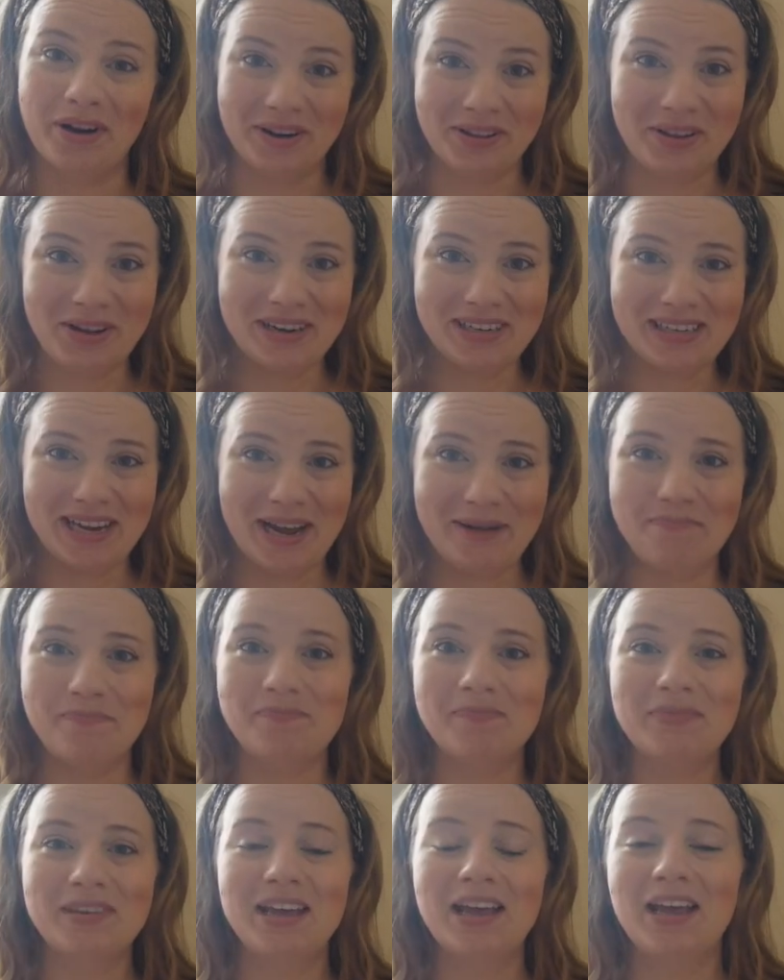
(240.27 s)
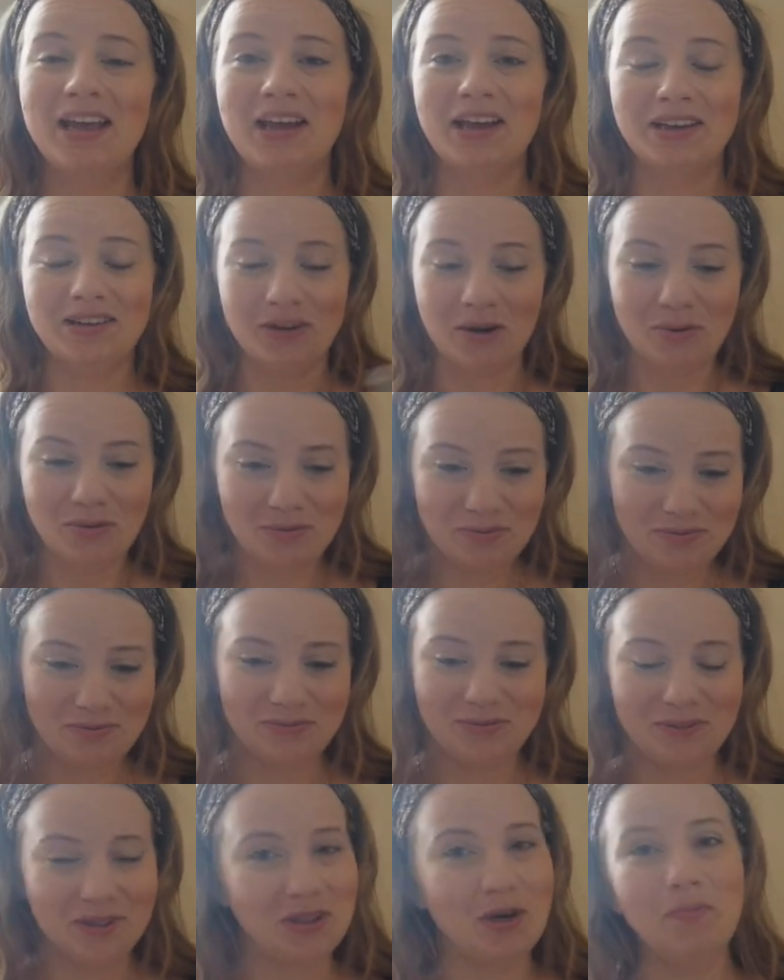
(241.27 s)
long time. No
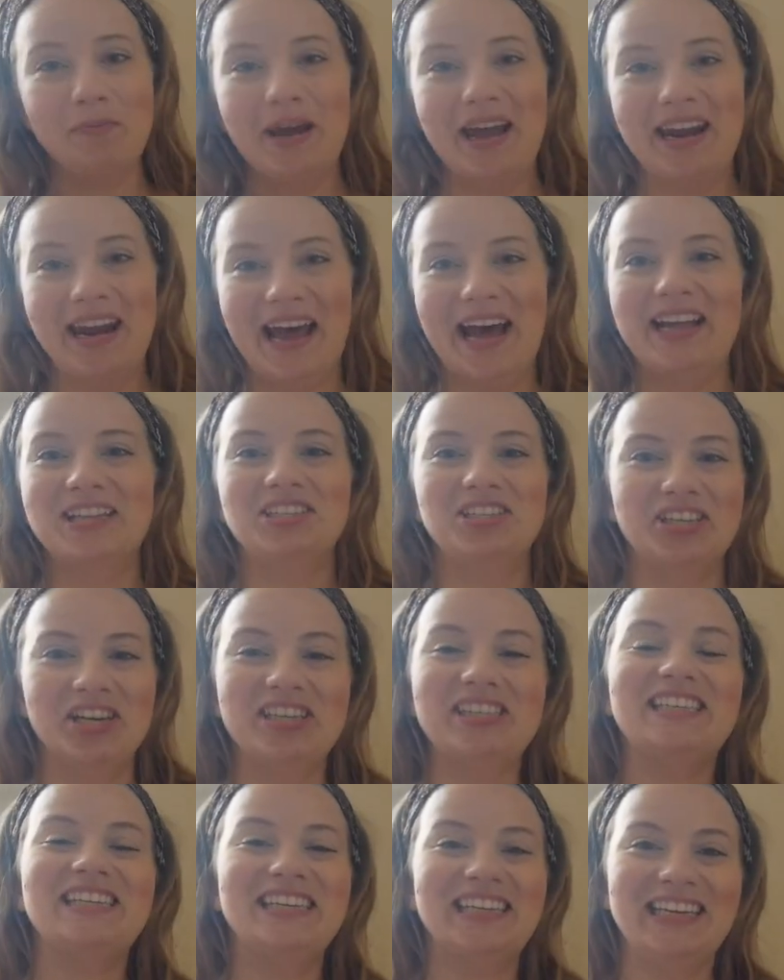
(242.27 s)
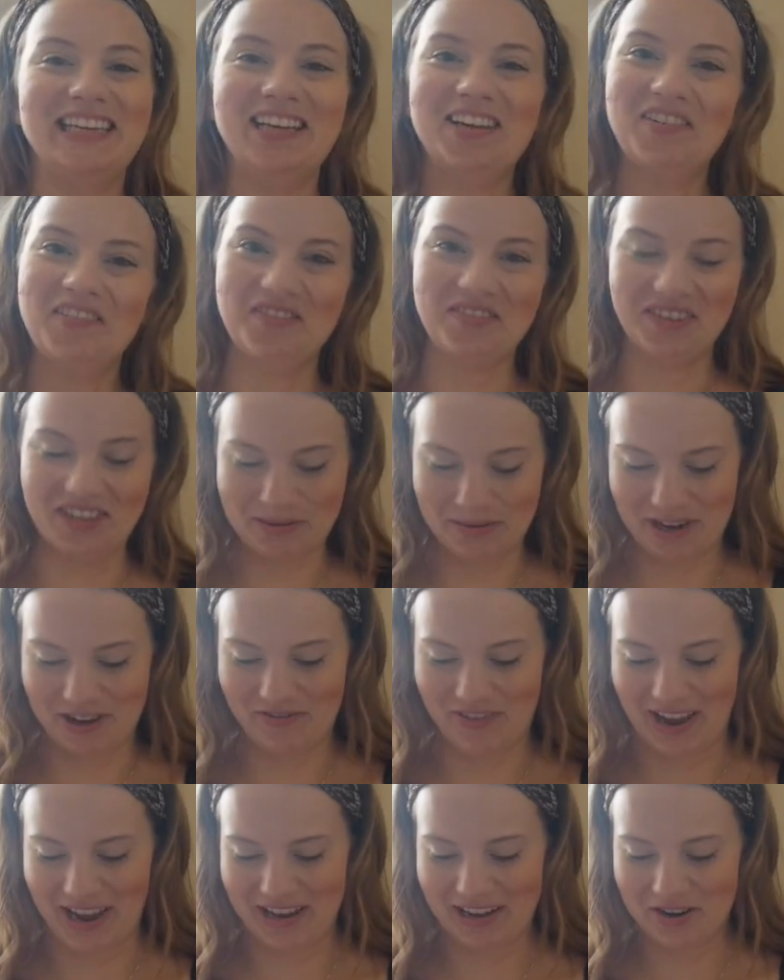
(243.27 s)
paid ads, just really big a
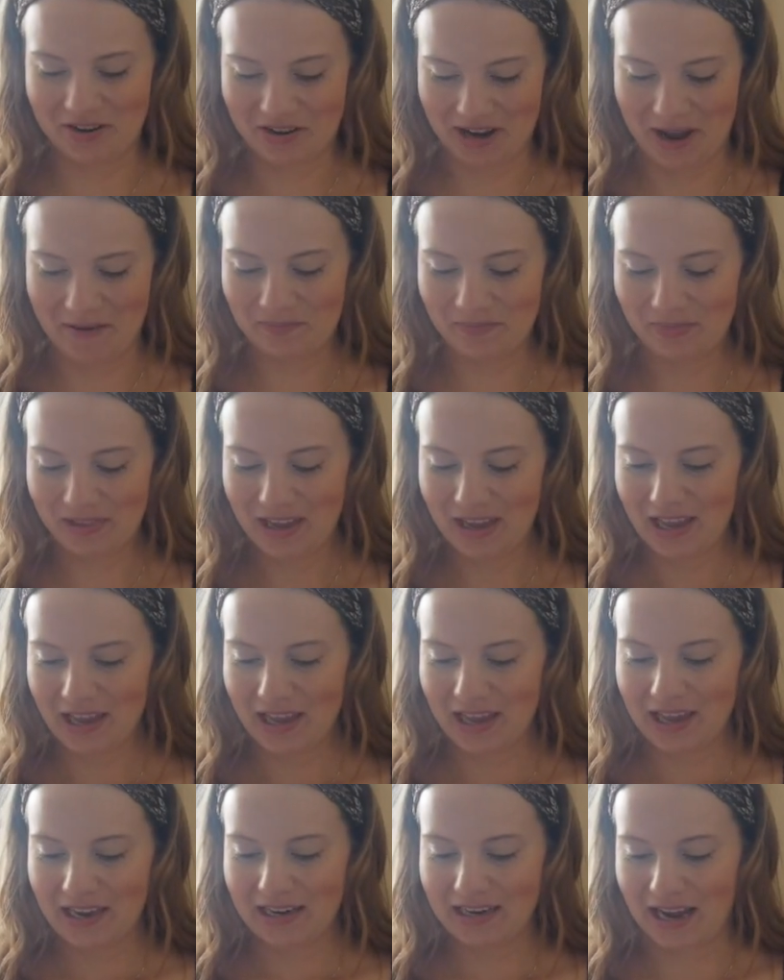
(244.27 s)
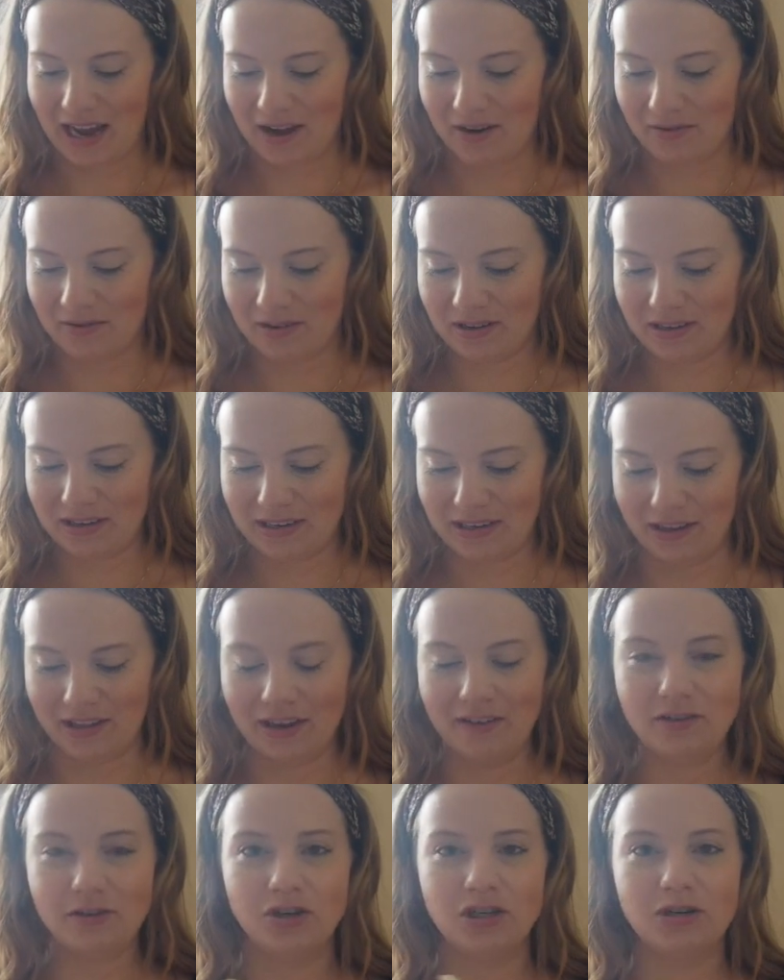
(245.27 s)
fan. Okay, now that
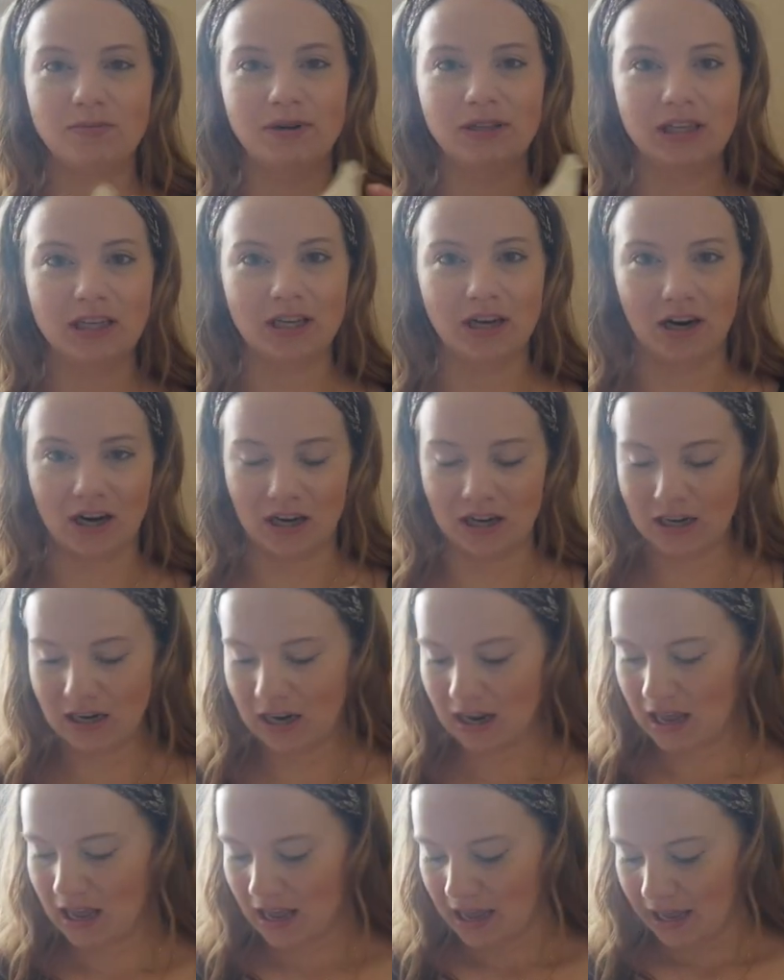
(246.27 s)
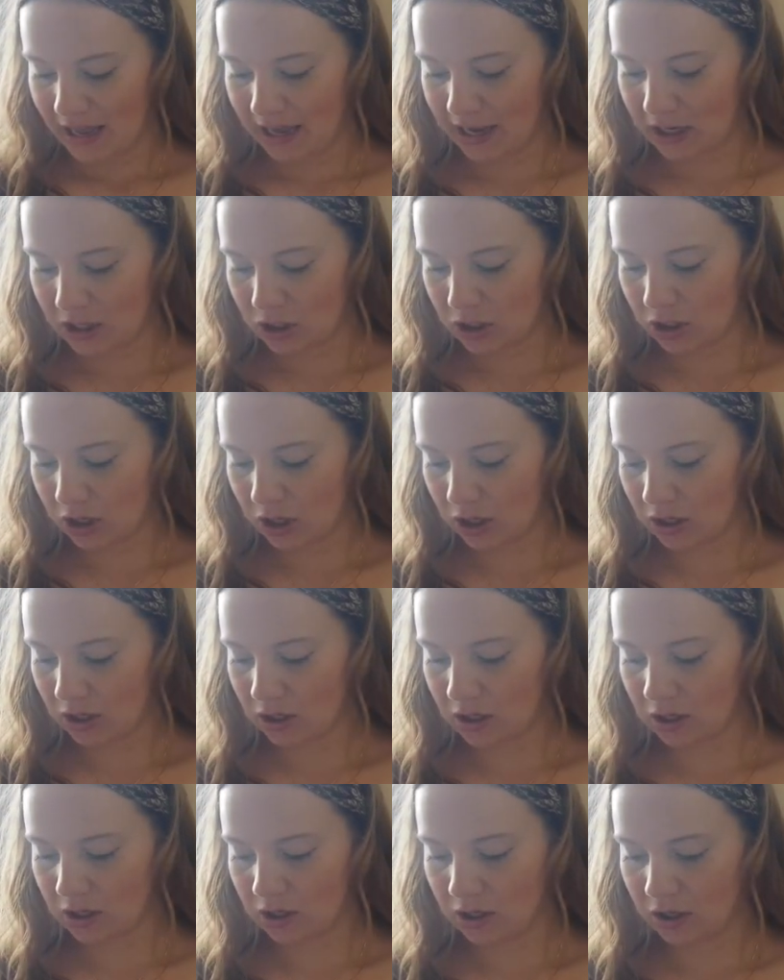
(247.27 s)
I've told you about the yarn,
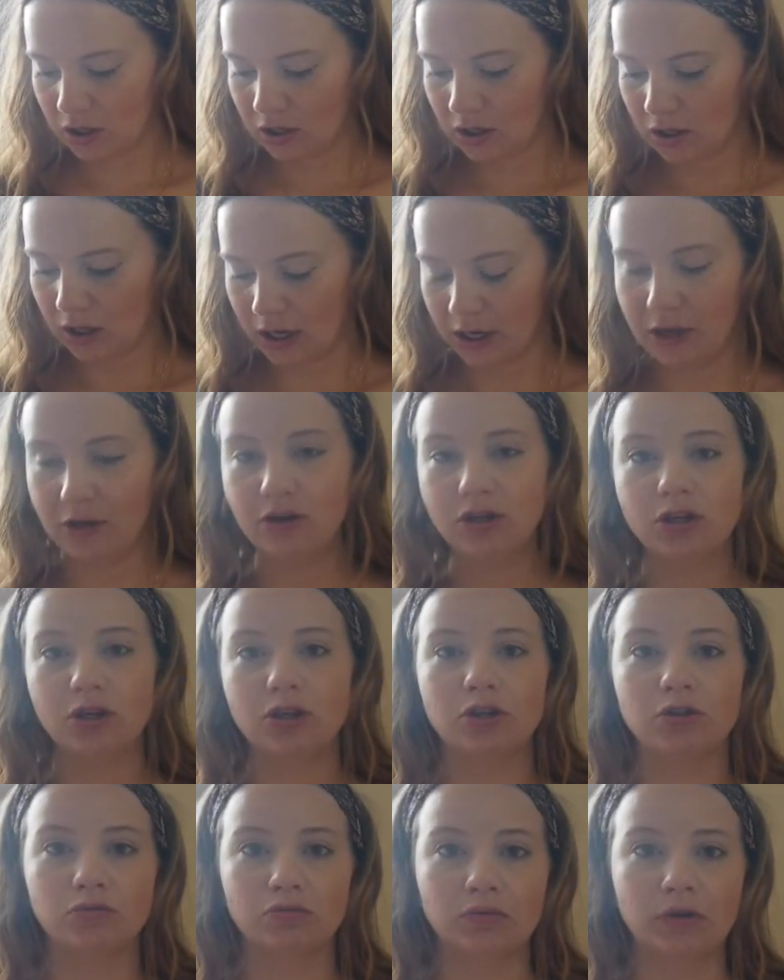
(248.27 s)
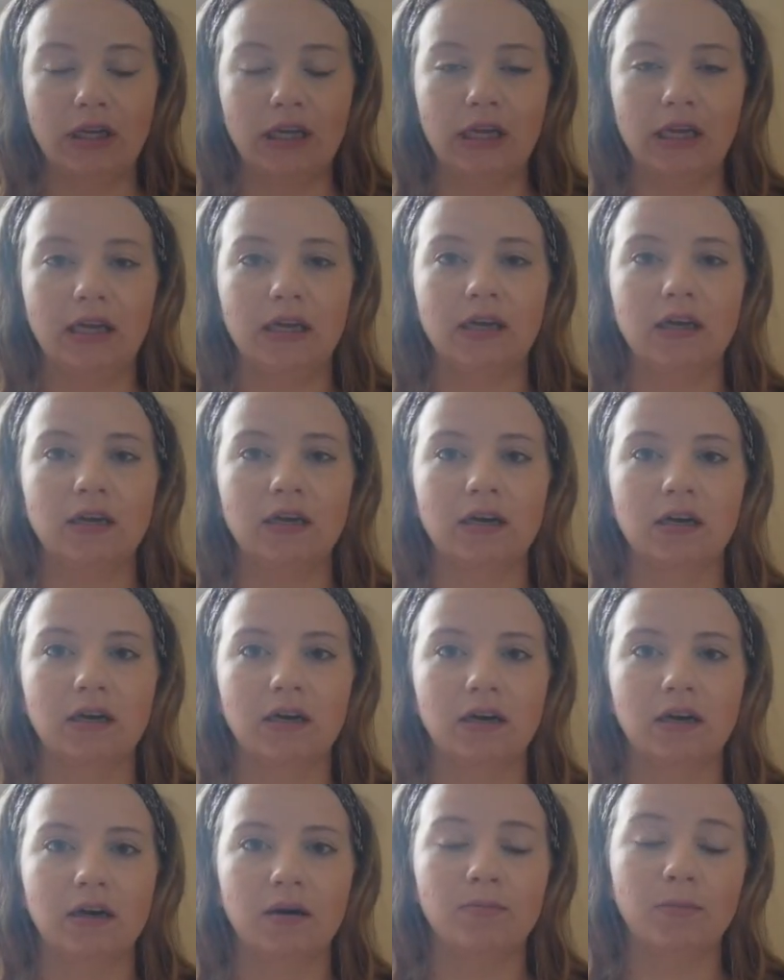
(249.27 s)
I used 3
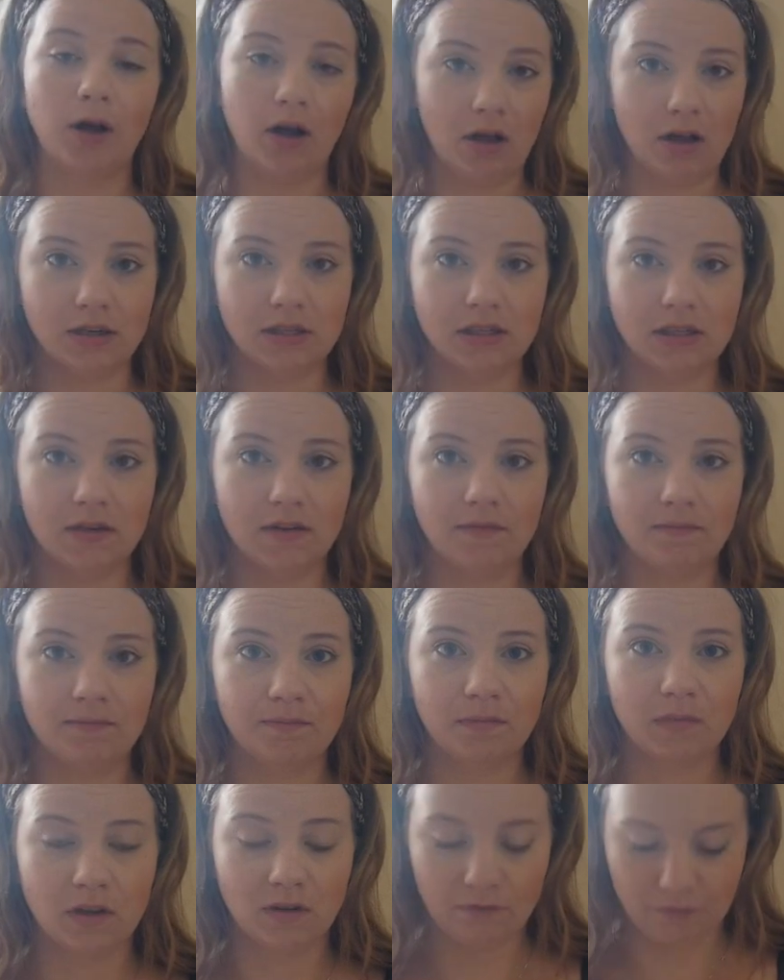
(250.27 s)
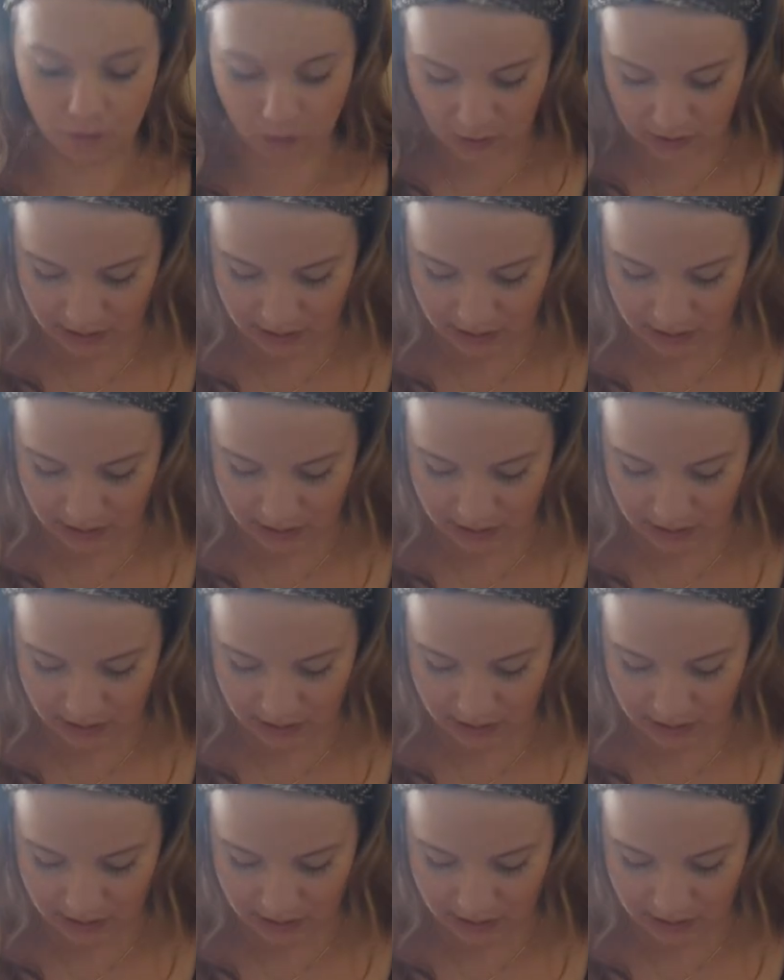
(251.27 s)
balls for